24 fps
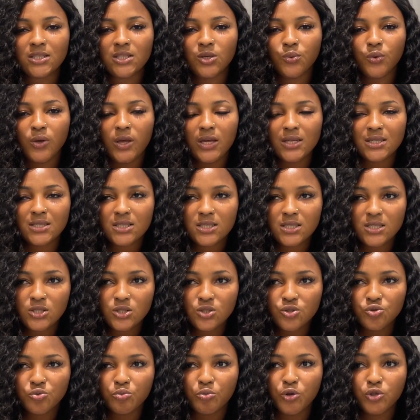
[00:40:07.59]
They will assist
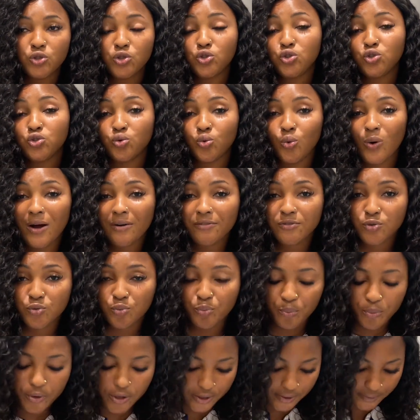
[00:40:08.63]
you, but you have to
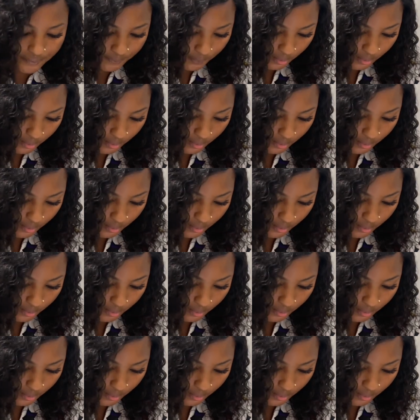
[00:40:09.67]
pay.